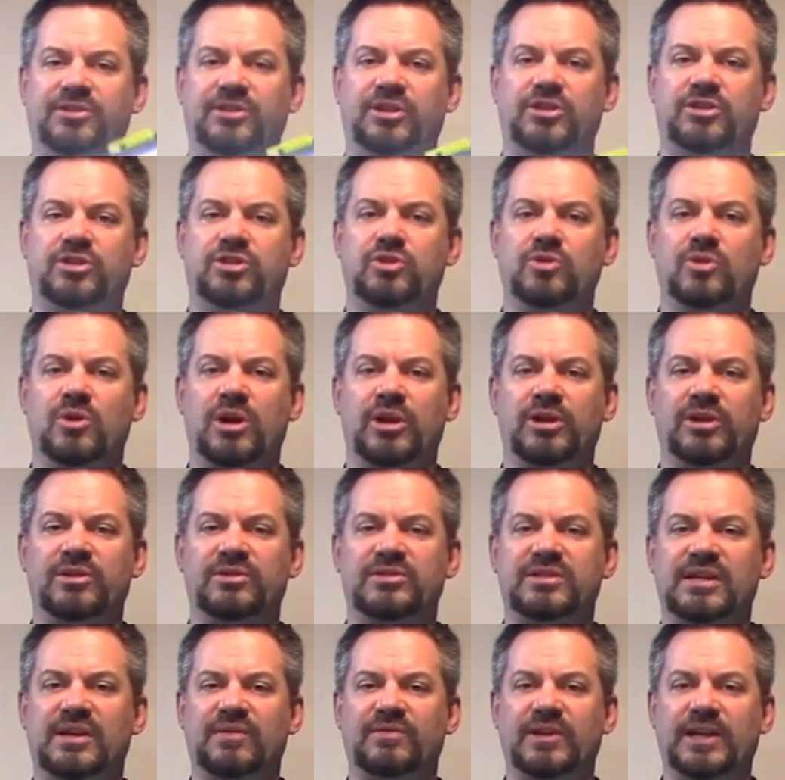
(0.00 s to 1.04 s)
a
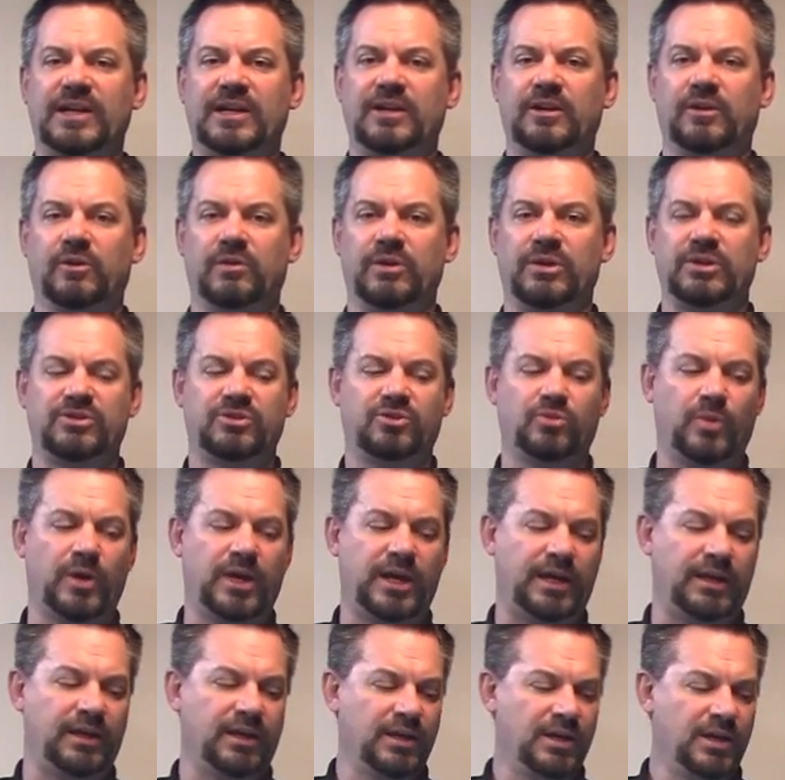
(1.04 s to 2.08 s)
270-degree
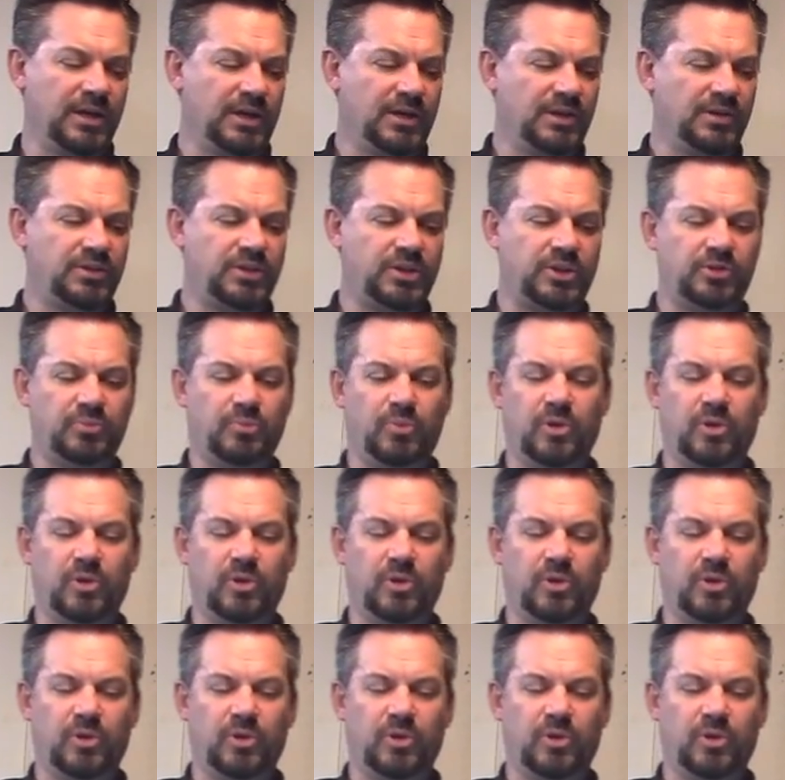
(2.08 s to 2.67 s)
swing. So it's